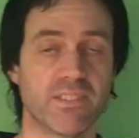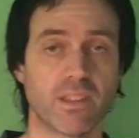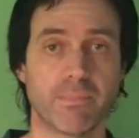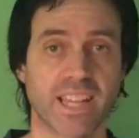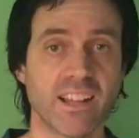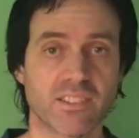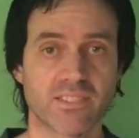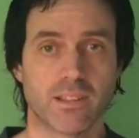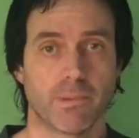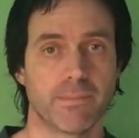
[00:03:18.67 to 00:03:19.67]
be something
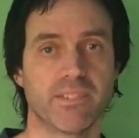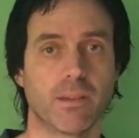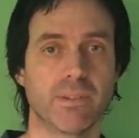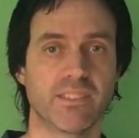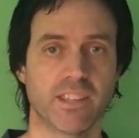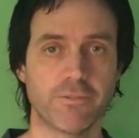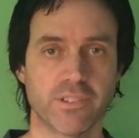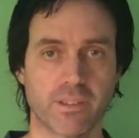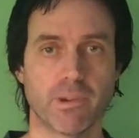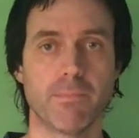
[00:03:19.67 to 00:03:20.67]
else, it might be something
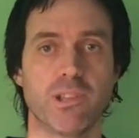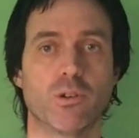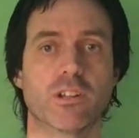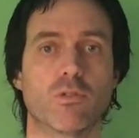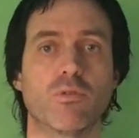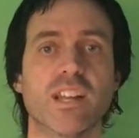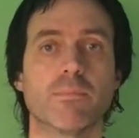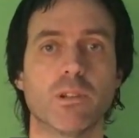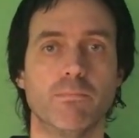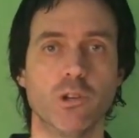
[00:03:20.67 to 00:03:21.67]
different, it might be your
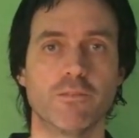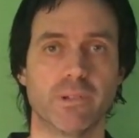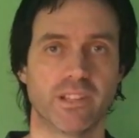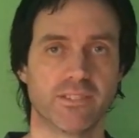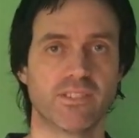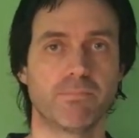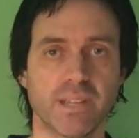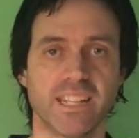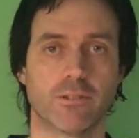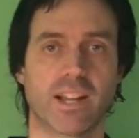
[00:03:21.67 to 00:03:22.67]
incredible movement and
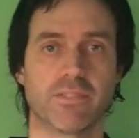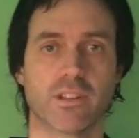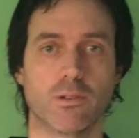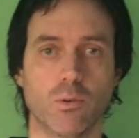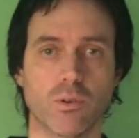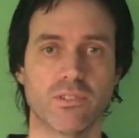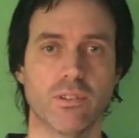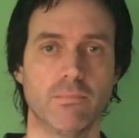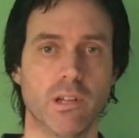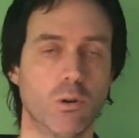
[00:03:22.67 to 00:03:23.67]
speed around the court,